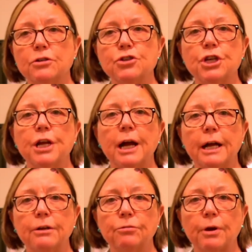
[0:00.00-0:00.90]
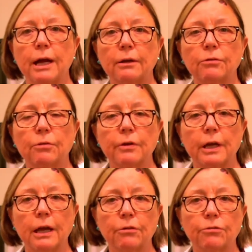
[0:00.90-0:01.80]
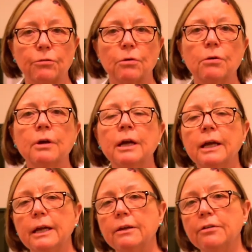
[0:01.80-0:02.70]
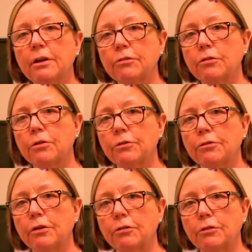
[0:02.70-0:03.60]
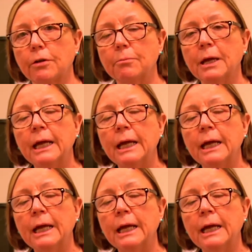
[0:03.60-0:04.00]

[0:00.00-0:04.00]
GI tract or the gastrointestinal system.